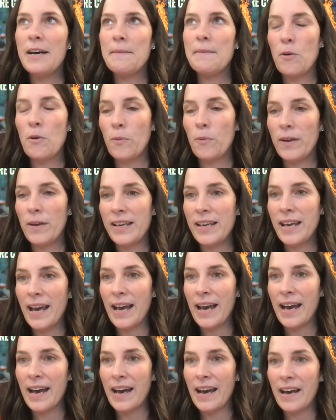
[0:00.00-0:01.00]
we
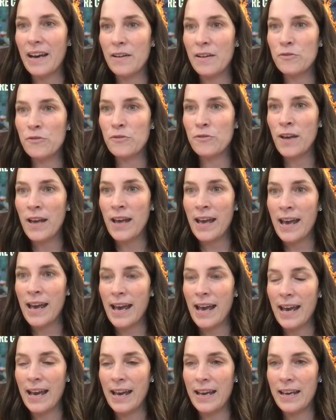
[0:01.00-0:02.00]
have
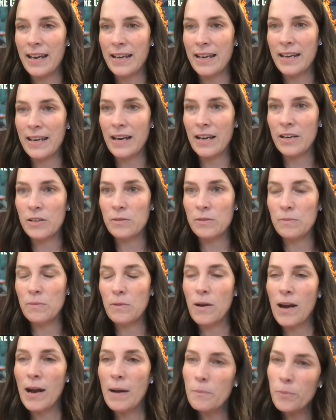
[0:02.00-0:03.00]
a
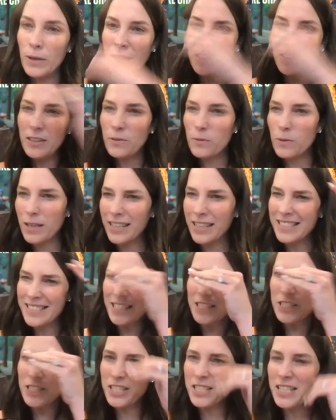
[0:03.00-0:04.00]
umbrella
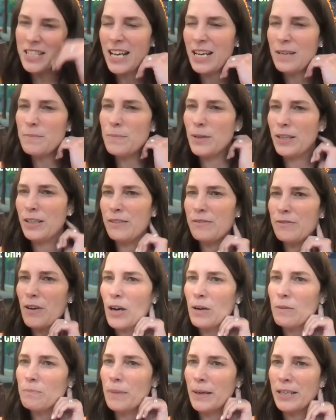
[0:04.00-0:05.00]
organization above
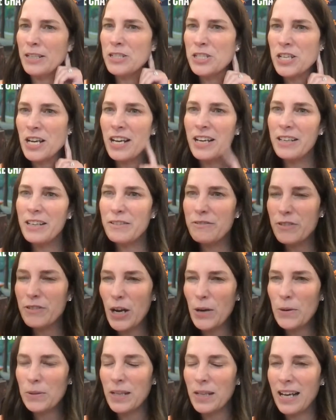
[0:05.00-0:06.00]
a bunch
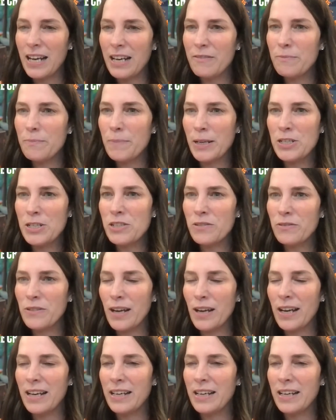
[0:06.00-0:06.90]
of